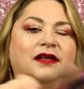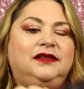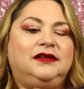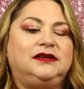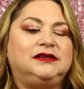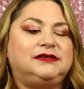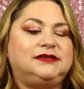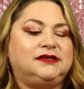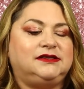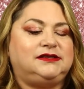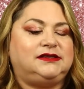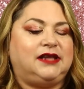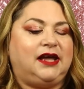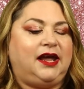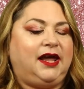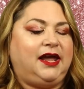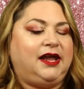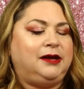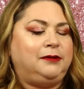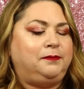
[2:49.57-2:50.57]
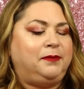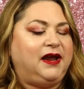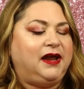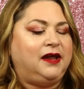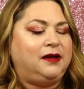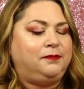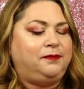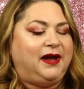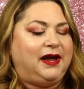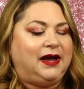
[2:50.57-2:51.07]
This is the eight
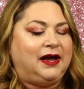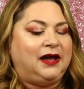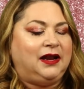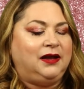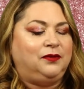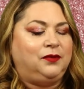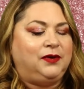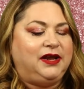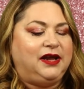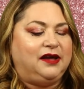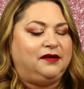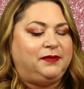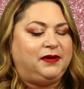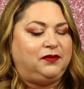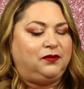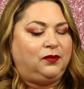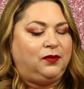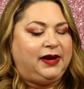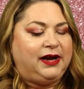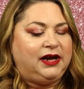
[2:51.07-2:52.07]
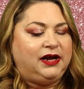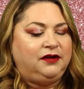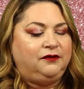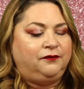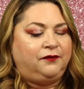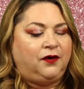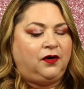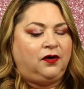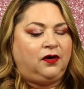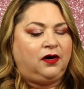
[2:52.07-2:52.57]
pan palette we have been waiting
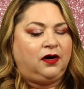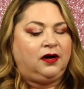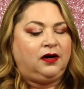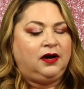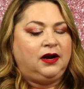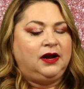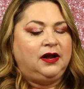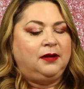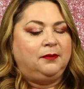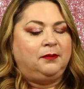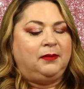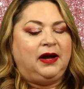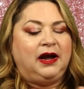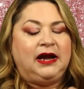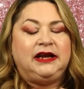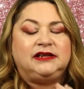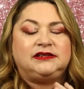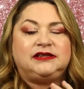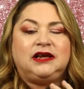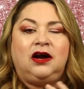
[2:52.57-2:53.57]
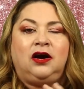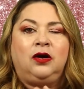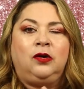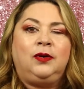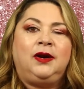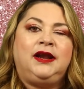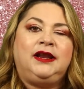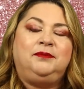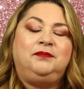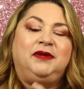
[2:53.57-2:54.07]
for. Mine has
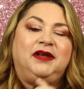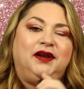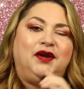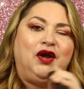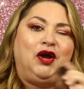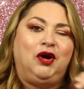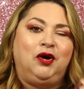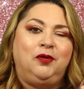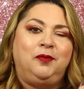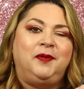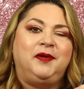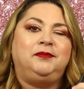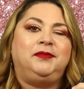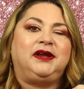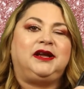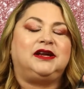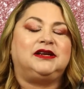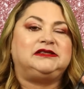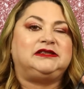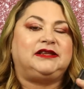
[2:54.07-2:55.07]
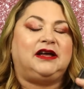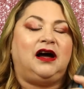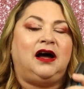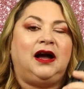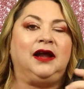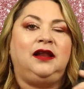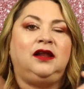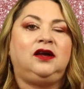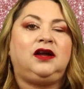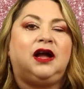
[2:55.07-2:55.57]
already been opened because the
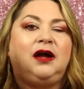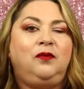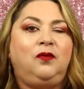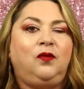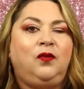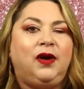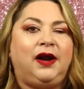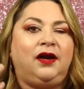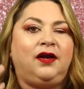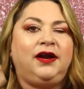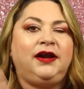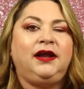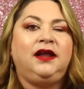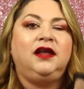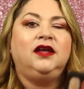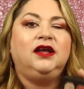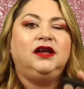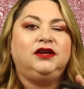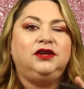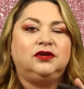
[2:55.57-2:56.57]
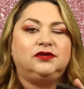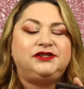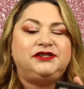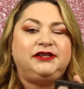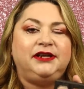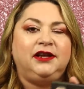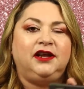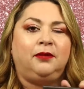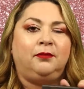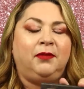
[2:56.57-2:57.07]
eye look I'm wearing, you'll
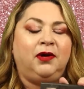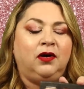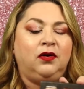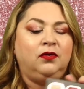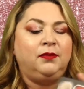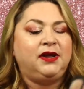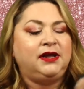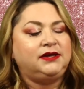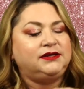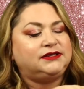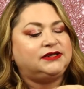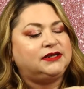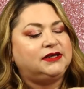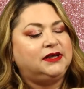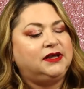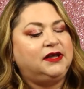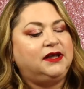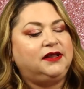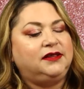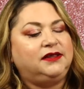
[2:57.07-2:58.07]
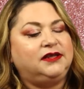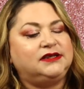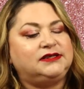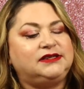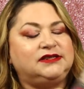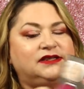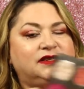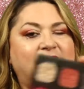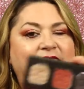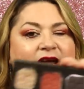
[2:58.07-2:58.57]
see in a moment.
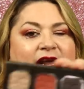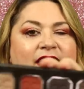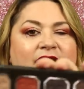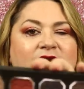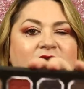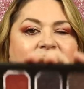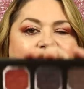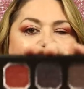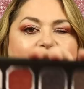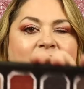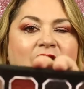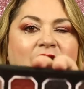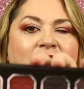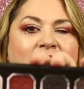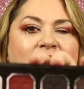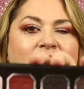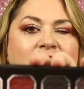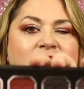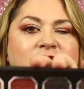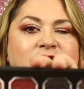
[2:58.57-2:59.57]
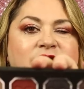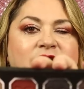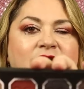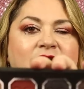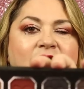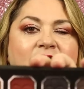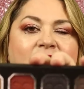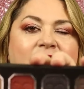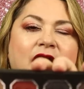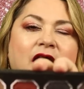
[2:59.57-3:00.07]
This is the eight colors.
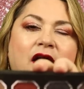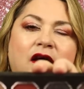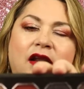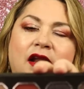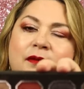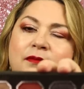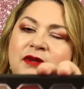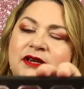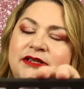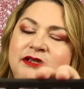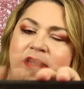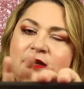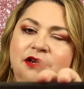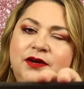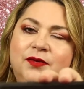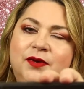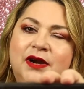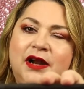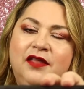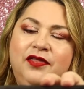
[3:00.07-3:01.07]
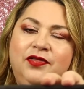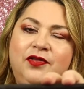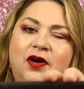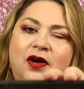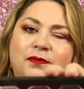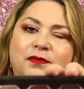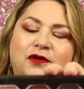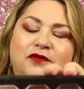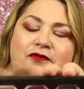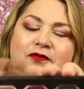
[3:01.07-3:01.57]
Now let me tell you what I
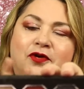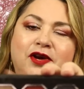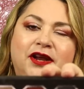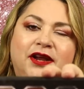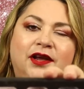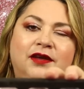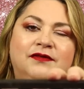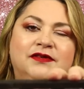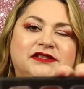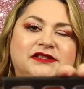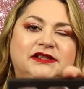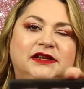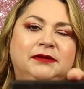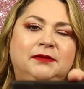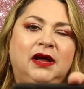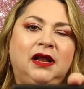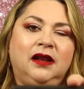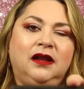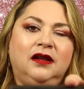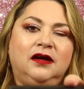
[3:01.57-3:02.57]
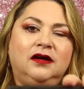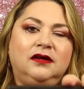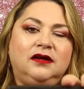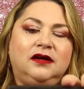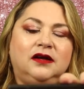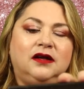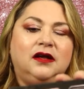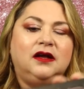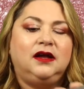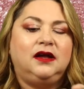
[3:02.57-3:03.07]
thought before you even see my look.
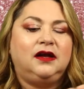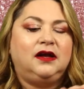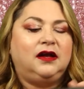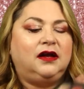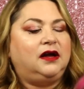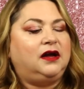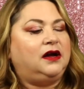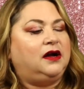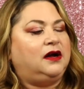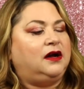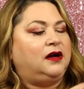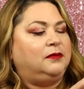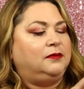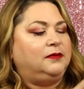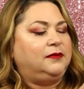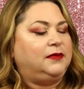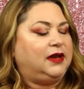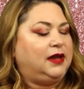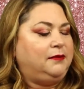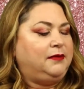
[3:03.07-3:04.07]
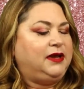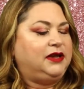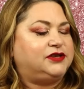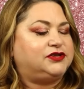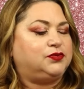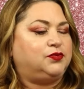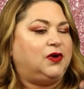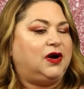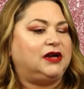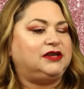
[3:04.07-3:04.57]
Um, let
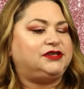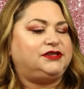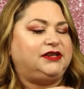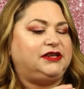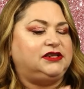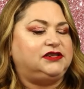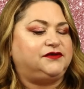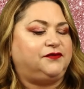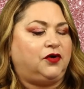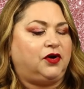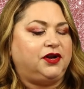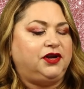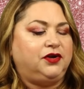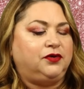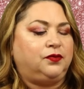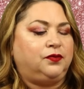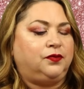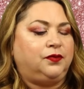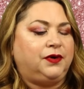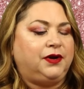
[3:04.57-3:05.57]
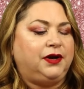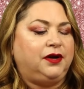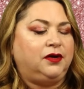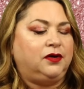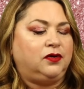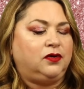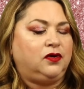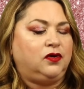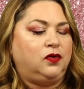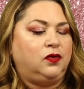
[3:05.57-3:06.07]
swatch these for you
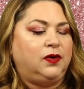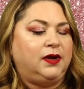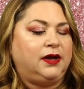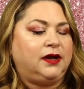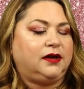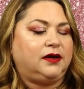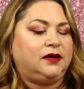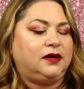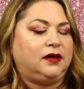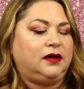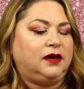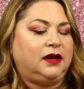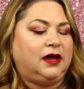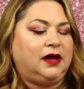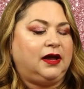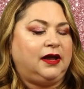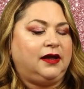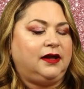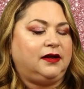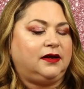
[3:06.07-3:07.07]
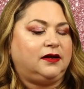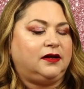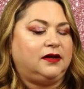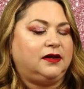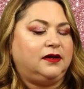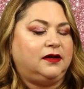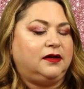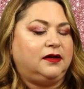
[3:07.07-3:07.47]
real quick, like.